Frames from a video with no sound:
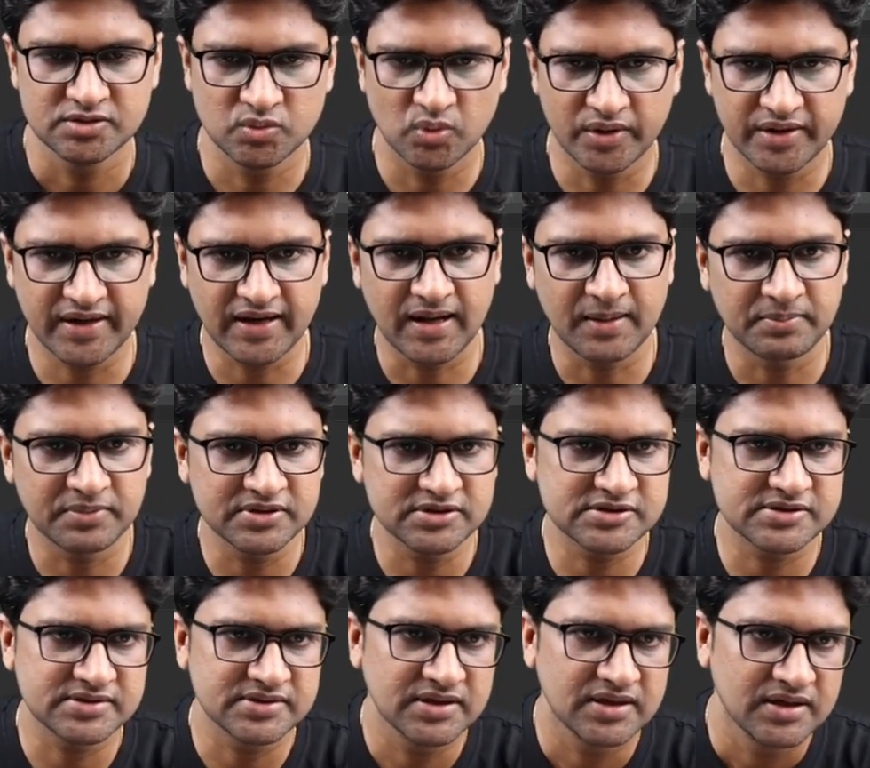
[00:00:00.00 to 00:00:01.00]
So what
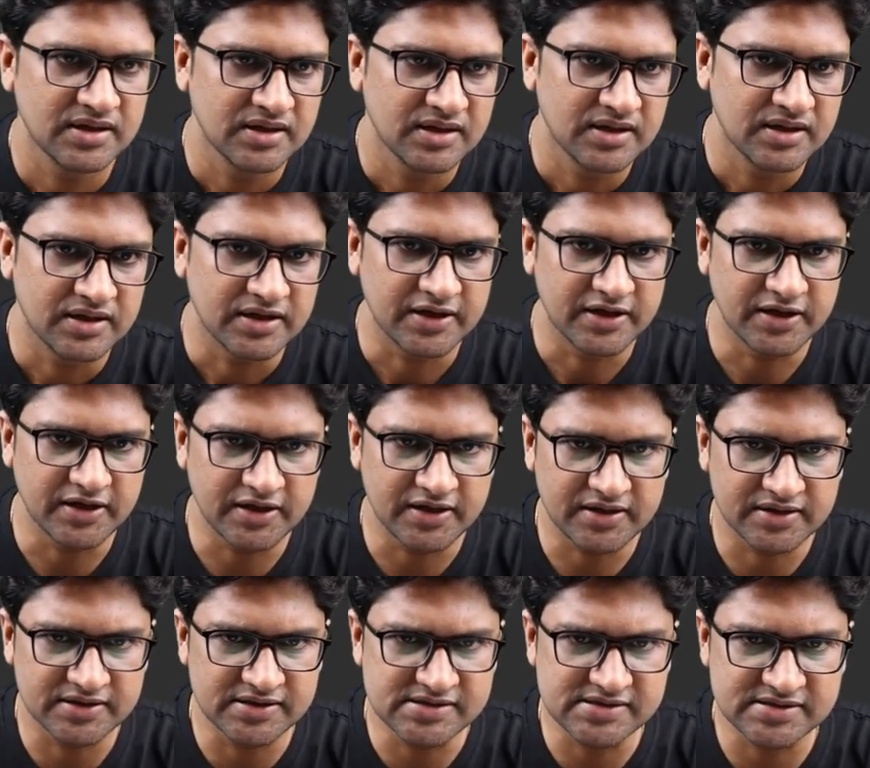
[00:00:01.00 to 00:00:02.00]
happens?
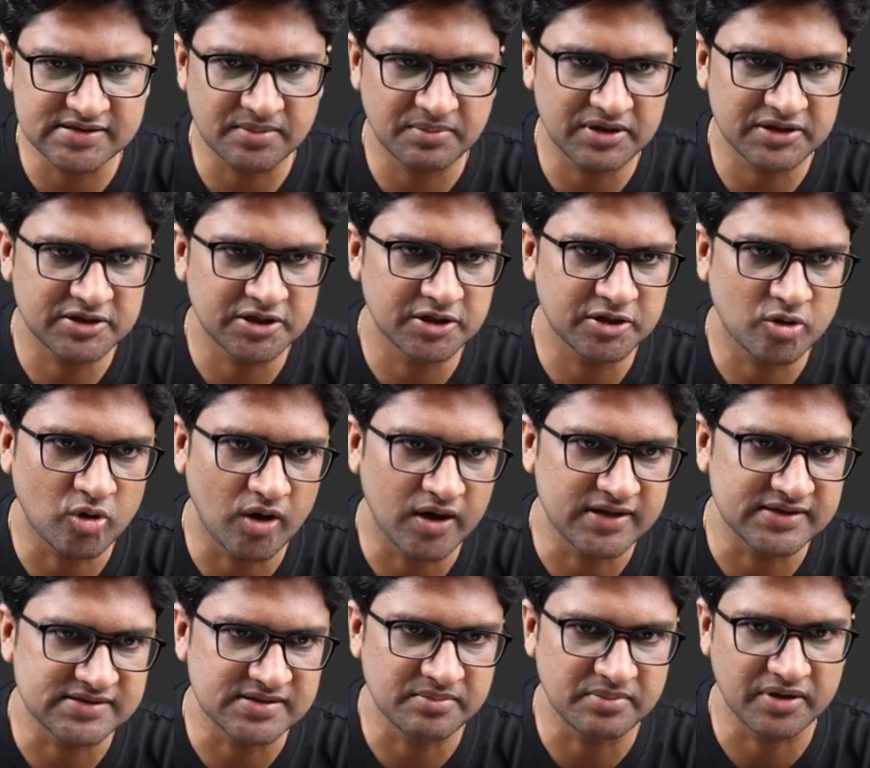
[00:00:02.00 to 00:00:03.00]
This is a method called
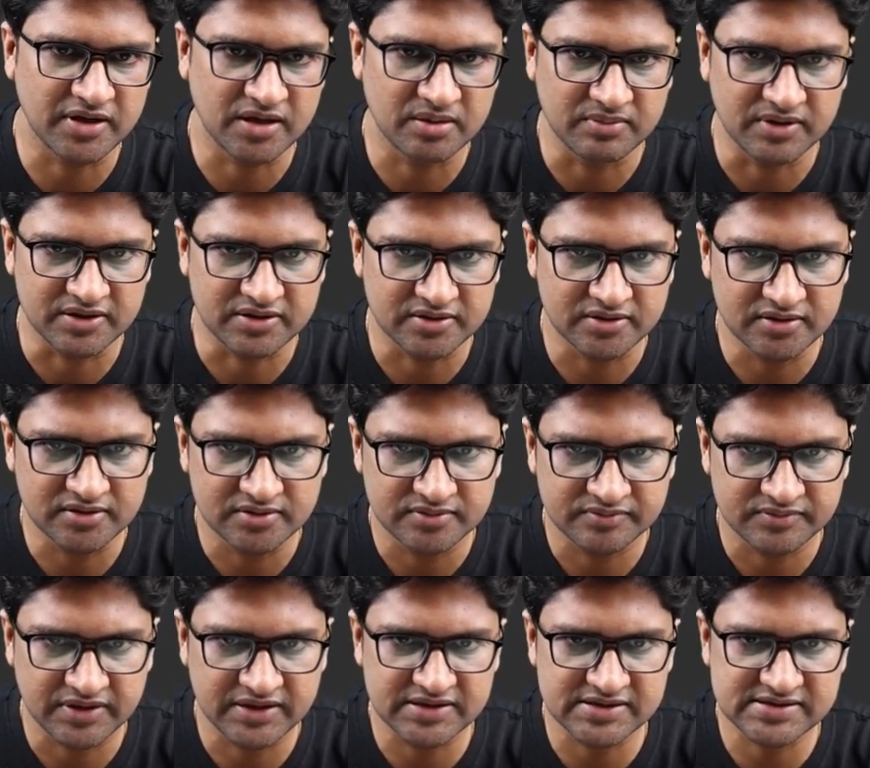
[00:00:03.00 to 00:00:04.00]
as a main method.
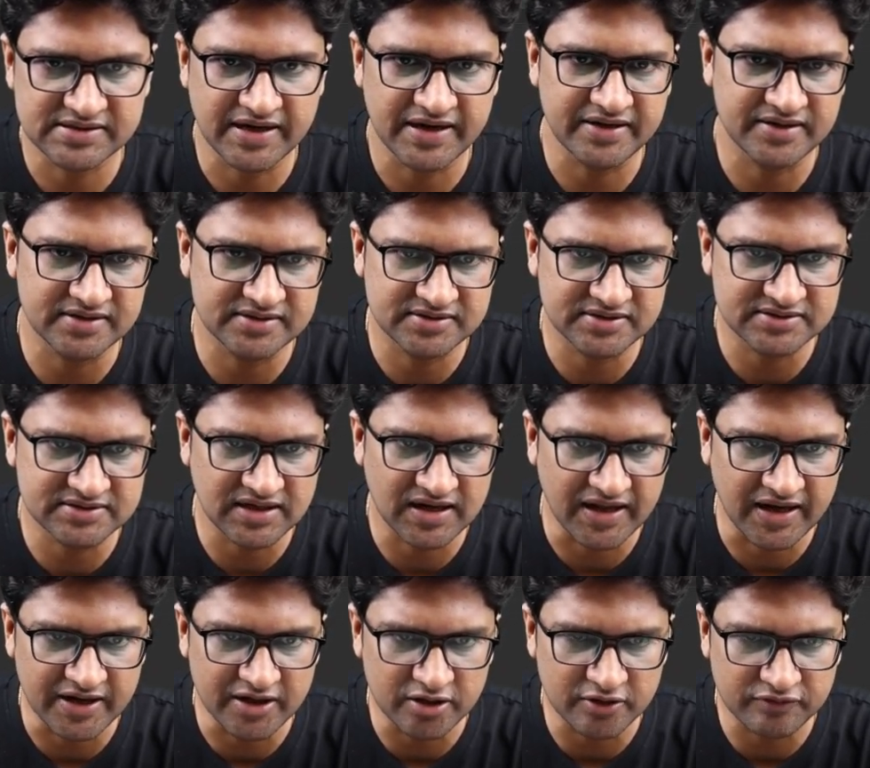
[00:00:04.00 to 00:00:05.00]
Inside this, there's a
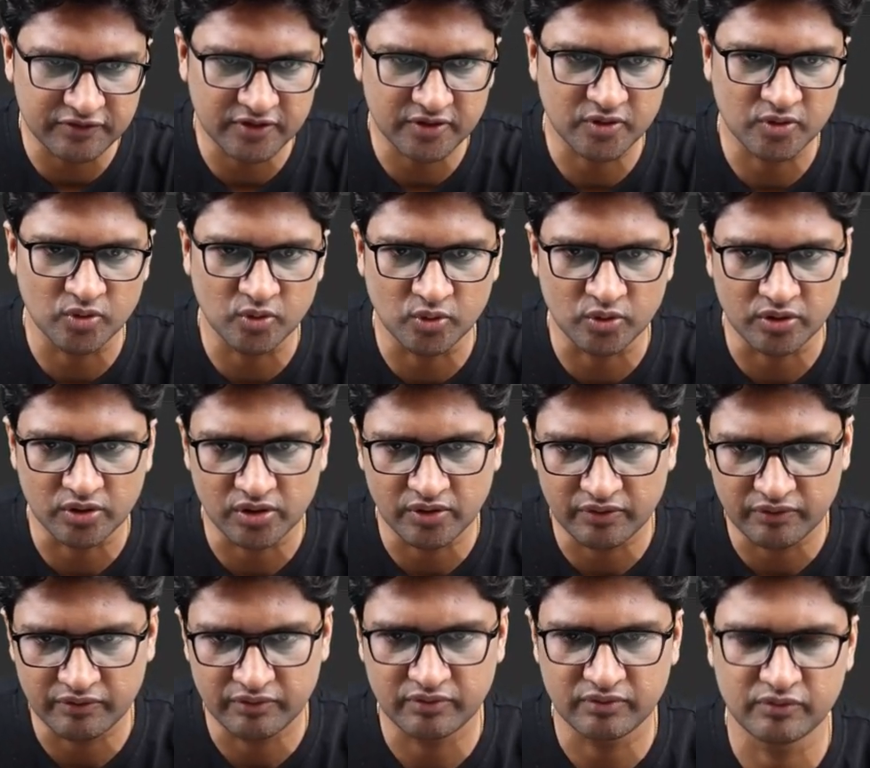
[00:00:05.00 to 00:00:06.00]
line of a code
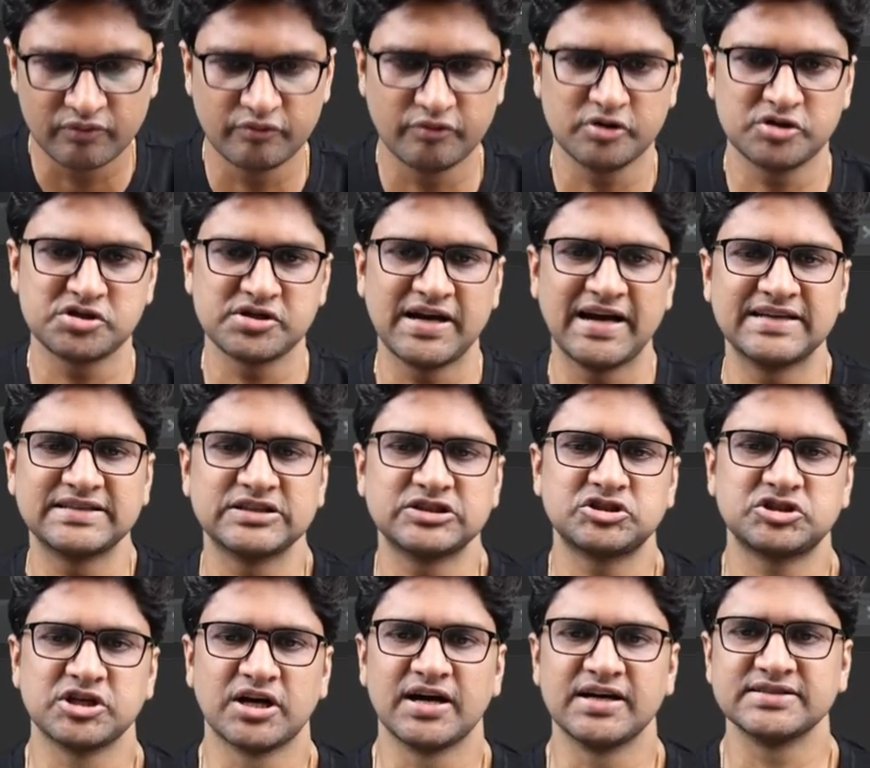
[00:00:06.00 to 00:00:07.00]
which has a
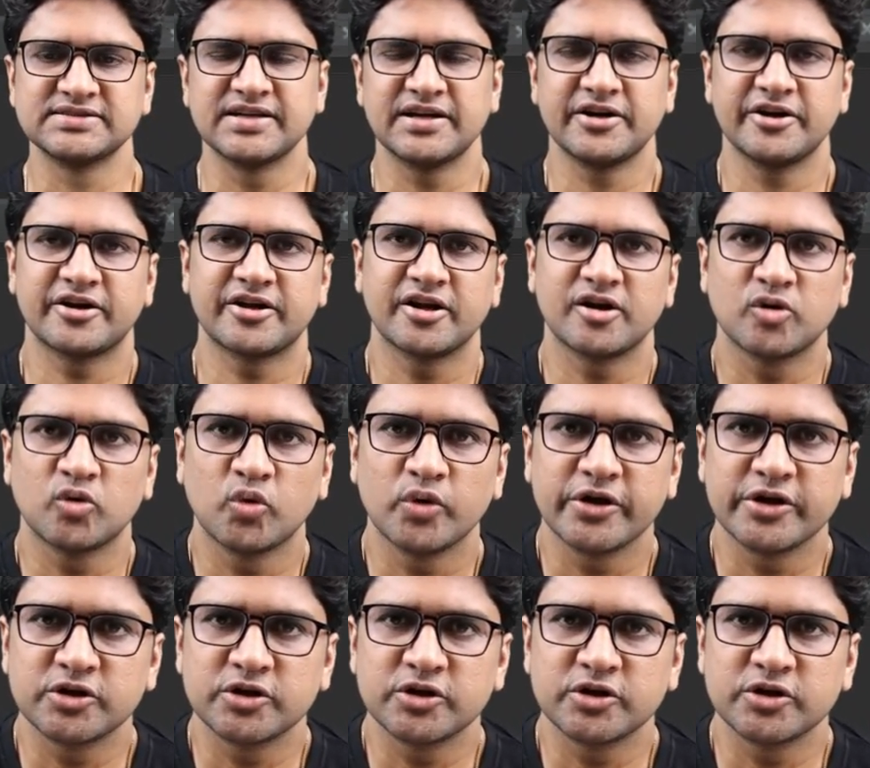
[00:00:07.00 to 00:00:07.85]
chance that it can go